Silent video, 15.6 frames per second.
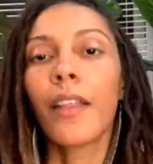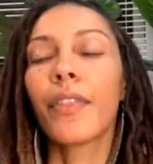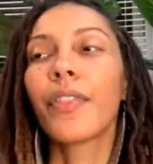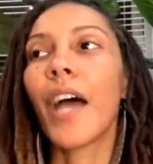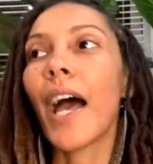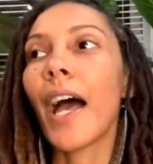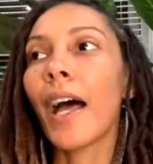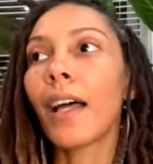
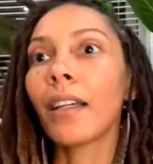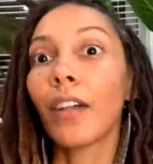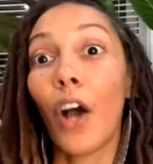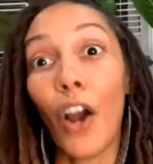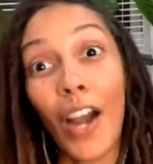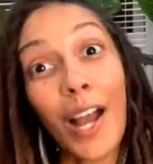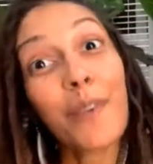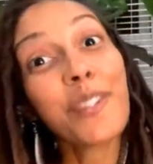that
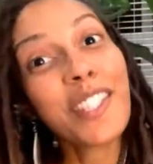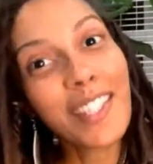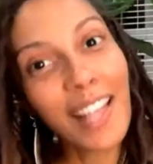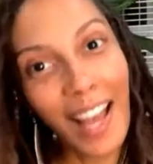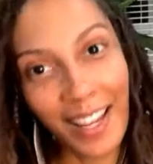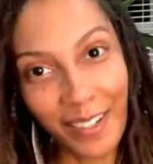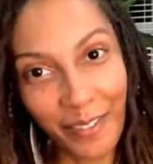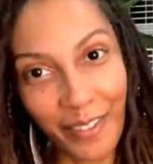are
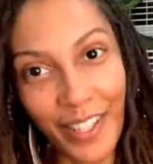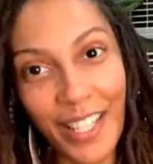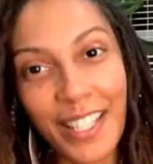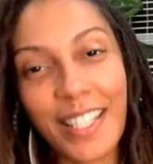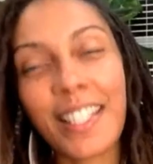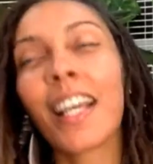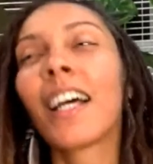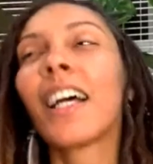outside of
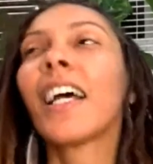us,